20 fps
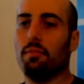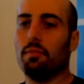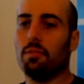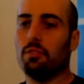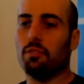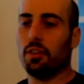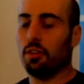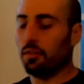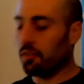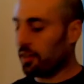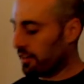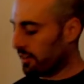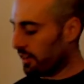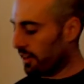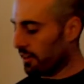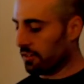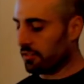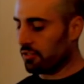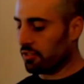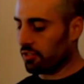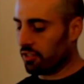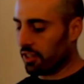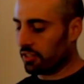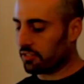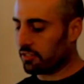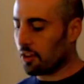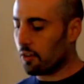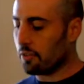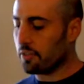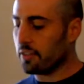So I
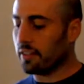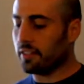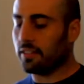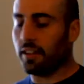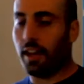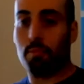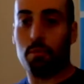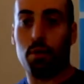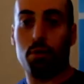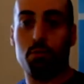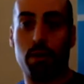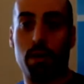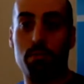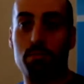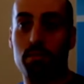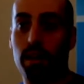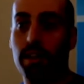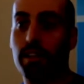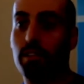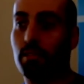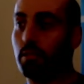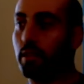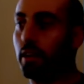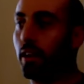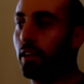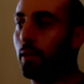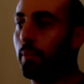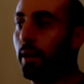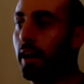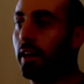suggest going to MGO's website and learning
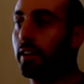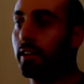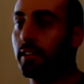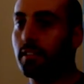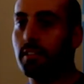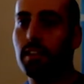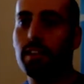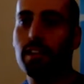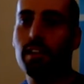all about it.